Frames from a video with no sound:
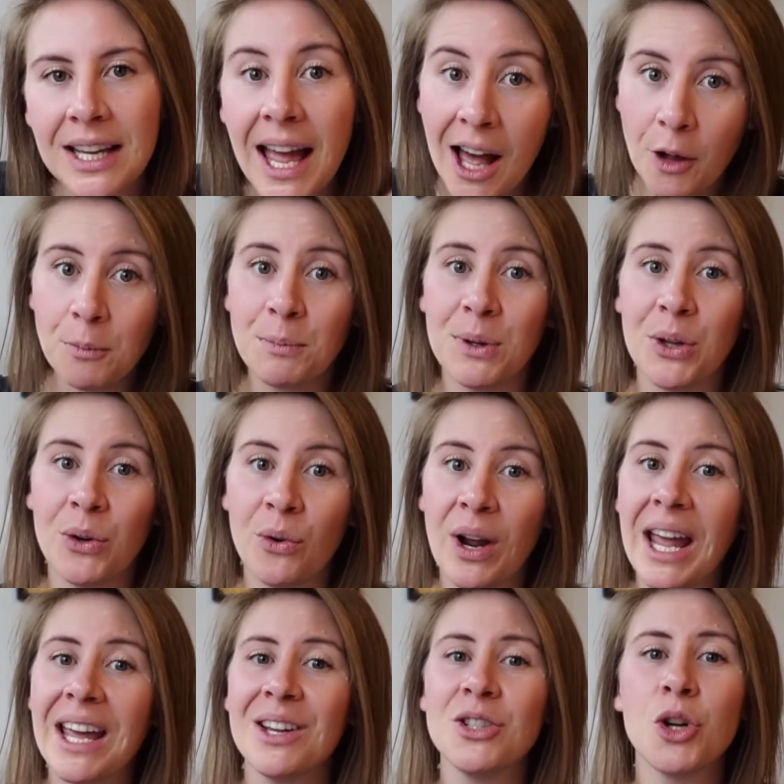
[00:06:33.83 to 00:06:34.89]
help you
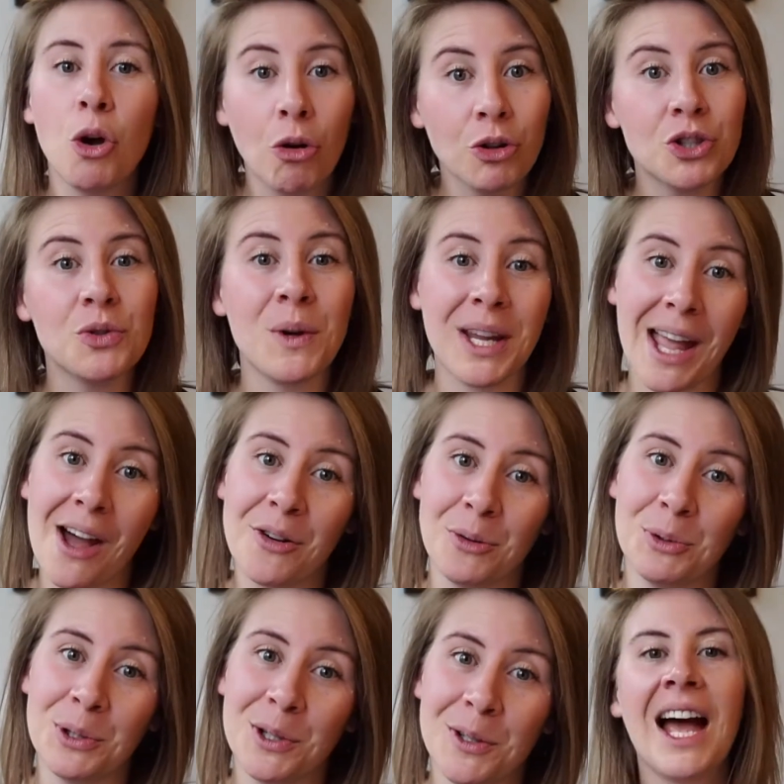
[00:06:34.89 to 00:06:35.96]
and hold you
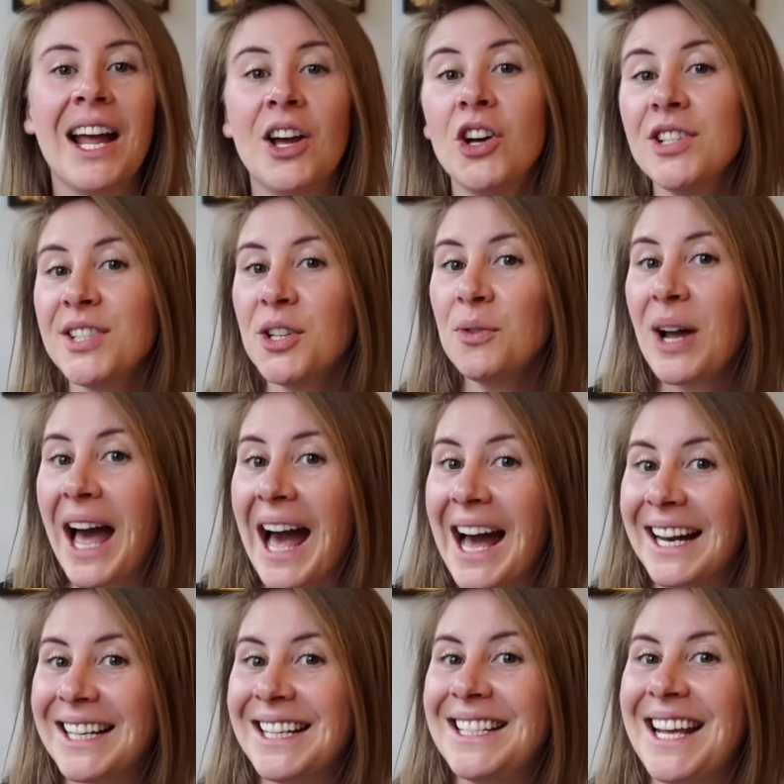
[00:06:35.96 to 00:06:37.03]
accountable. I also
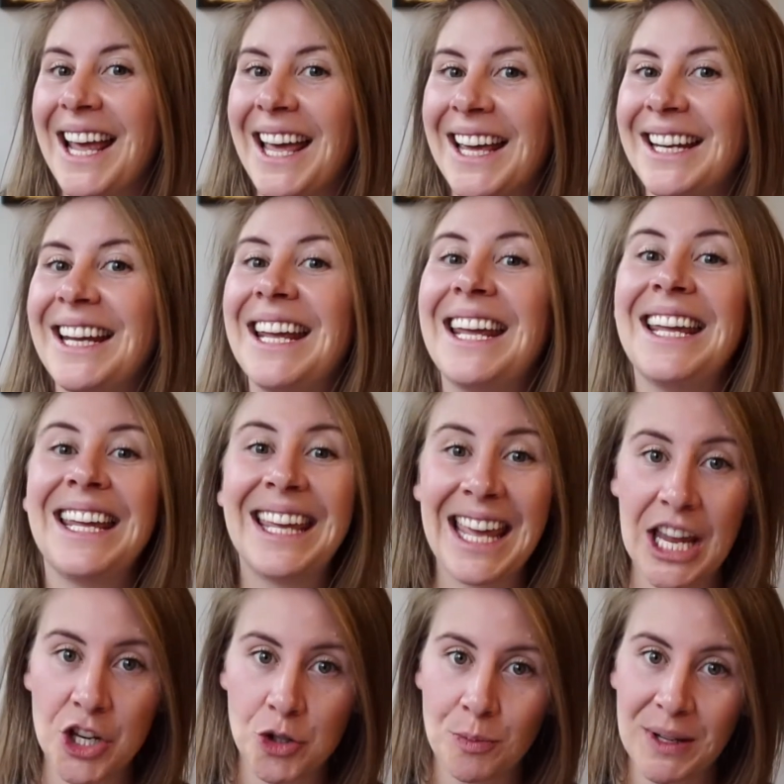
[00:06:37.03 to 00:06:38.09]
added an
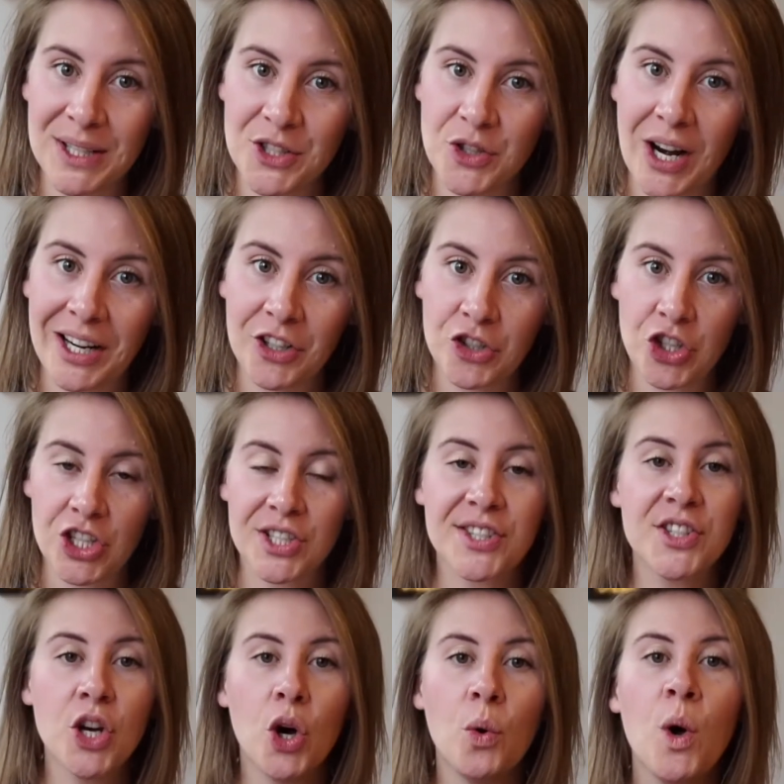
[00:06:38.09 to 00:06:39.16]
engagement strategy.
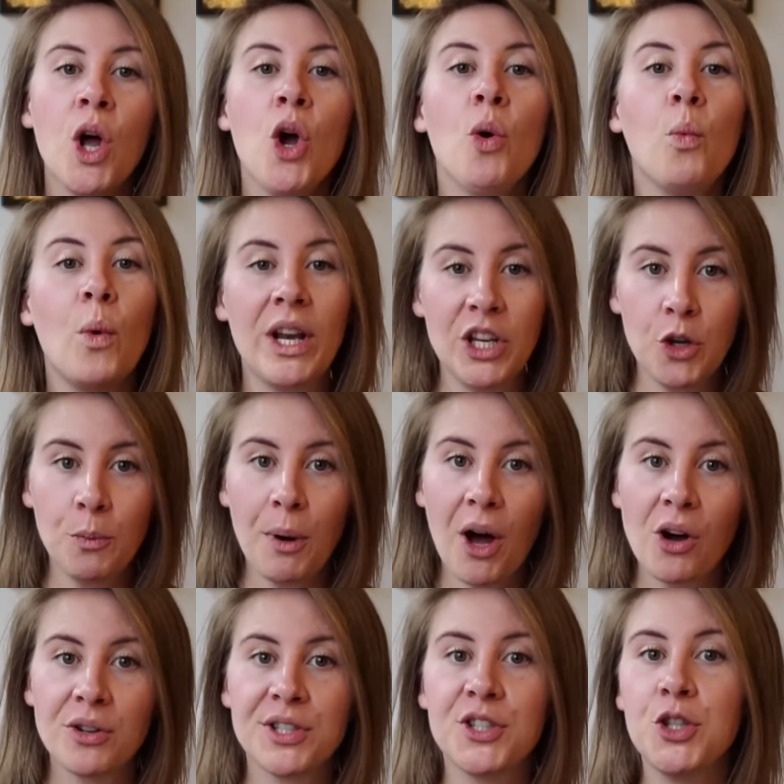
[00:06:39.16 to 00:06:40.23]
So when you
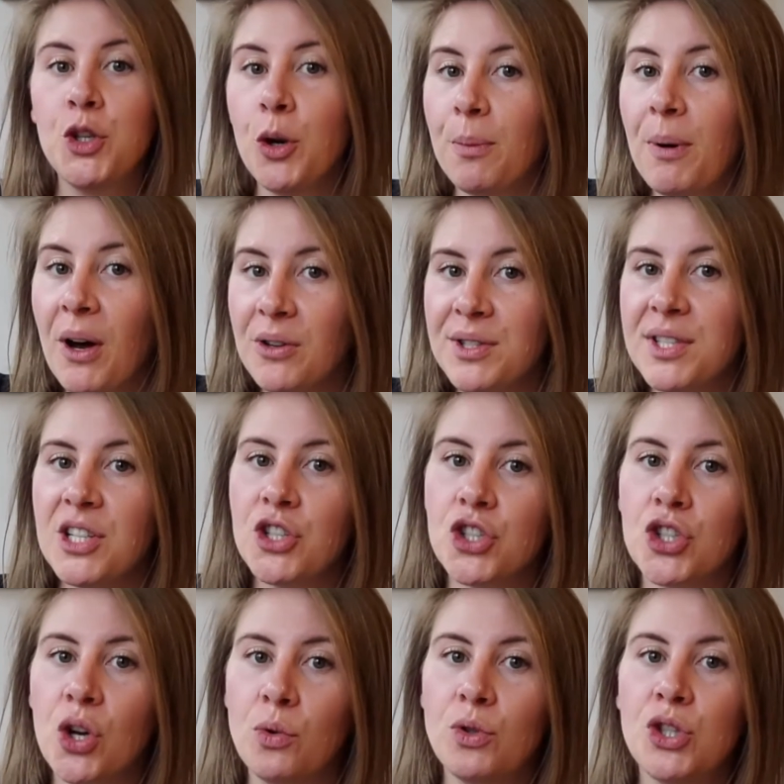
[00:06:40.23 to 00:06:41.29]
post, your post is
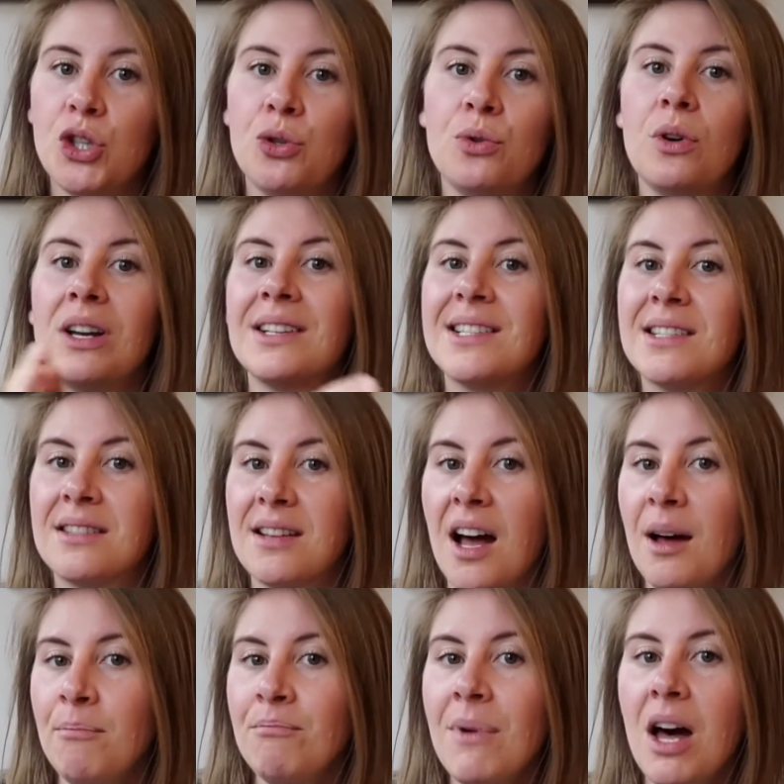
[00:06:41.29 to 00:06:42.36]
shown to
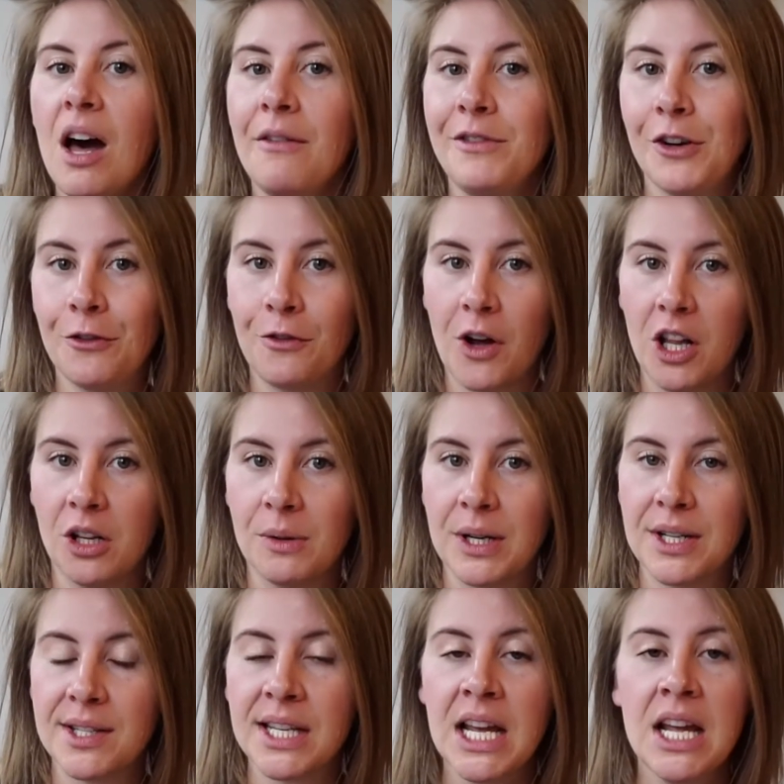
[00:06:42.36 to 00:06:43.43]
some of your
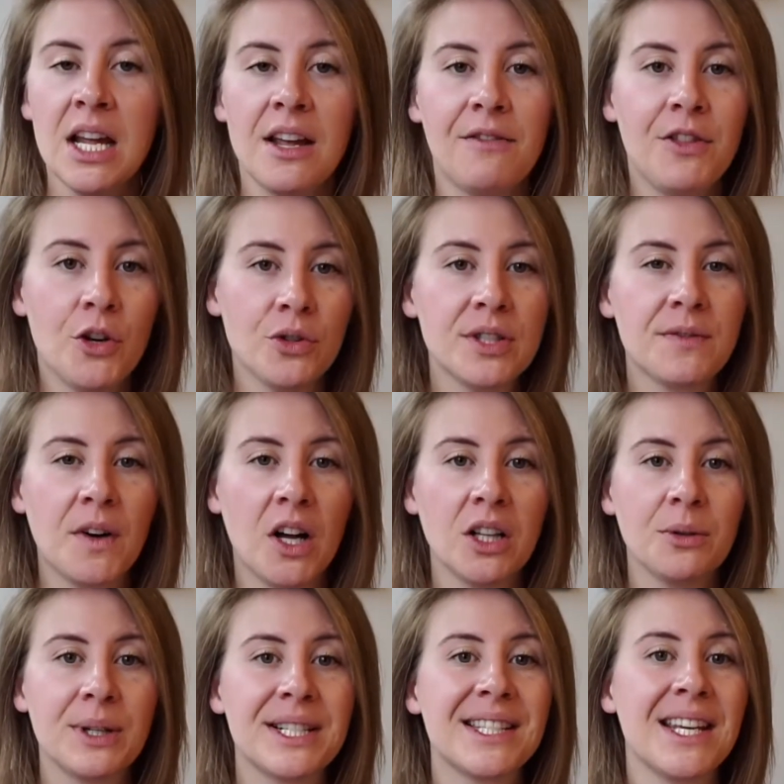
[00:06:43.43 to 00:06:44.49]
followers. If those
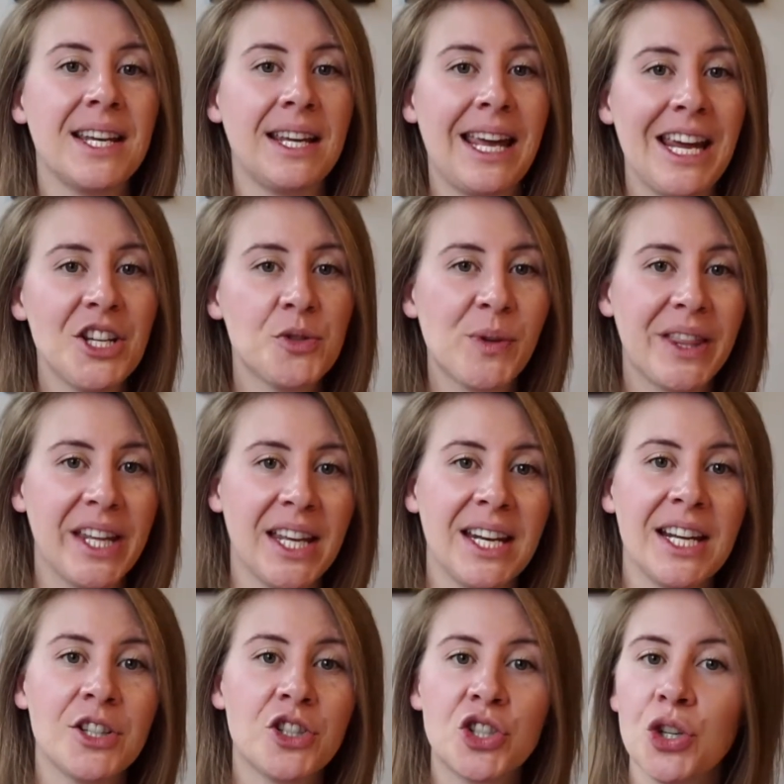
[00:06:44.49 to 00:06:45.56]
followers engage with it,
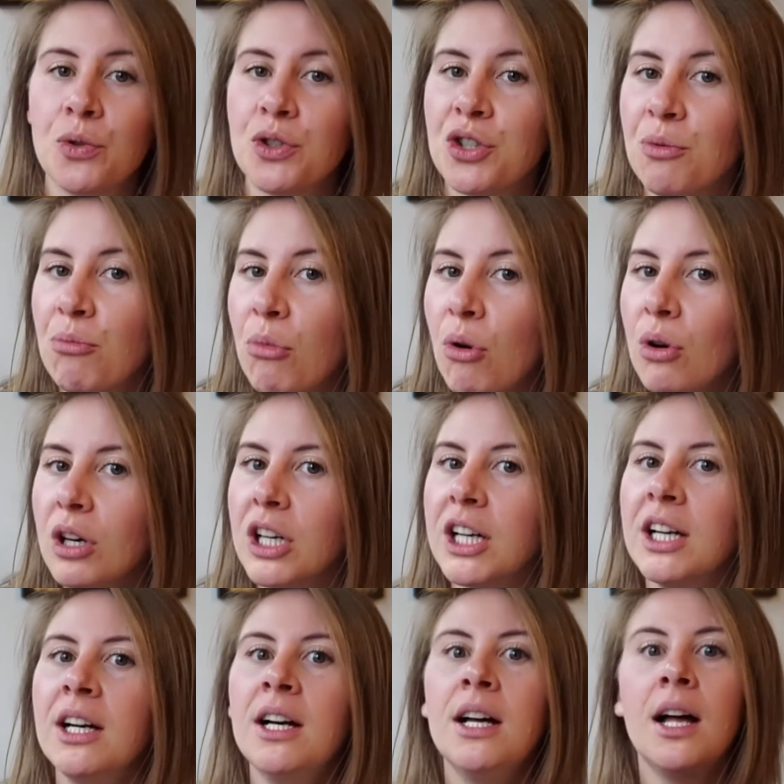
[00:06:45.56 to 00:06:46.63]
it's shown to
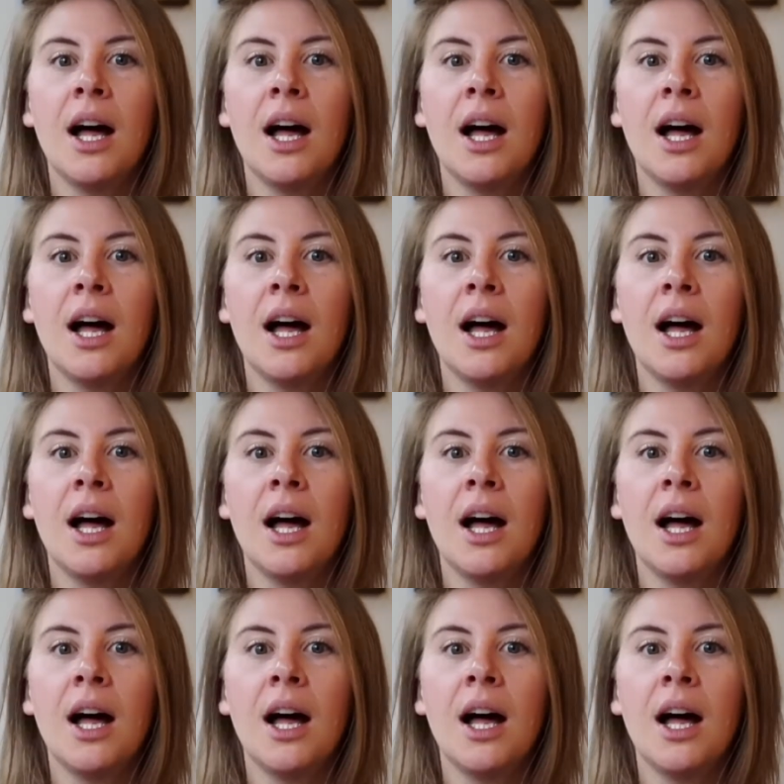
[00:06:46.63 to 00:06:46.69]
more